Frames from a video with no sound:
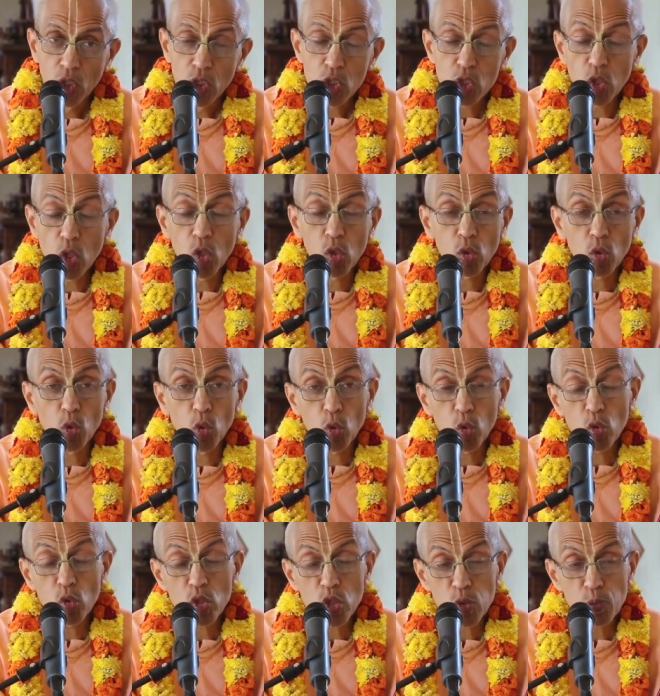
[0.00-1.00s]
So
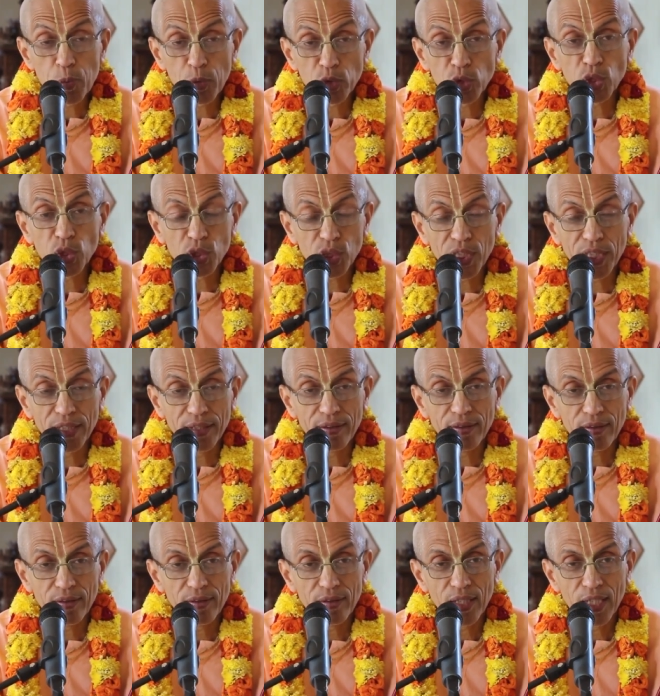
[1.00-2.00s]
Guru's
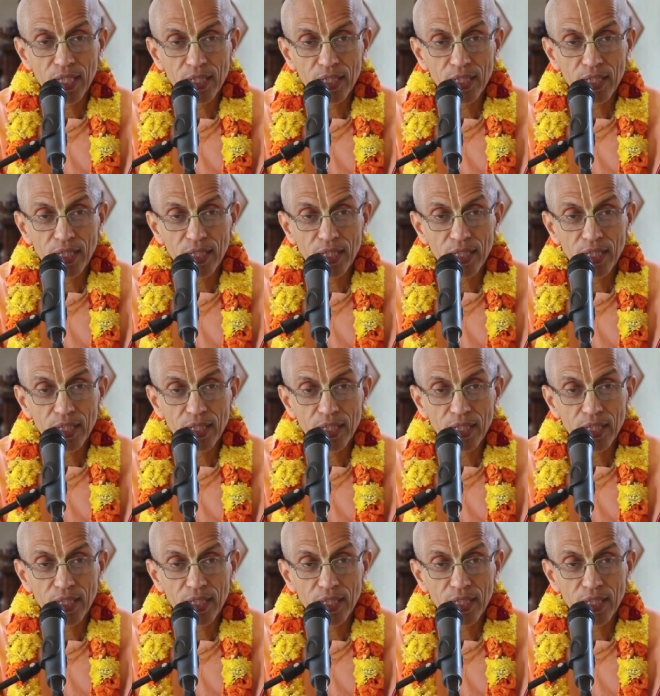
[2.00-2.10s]
position,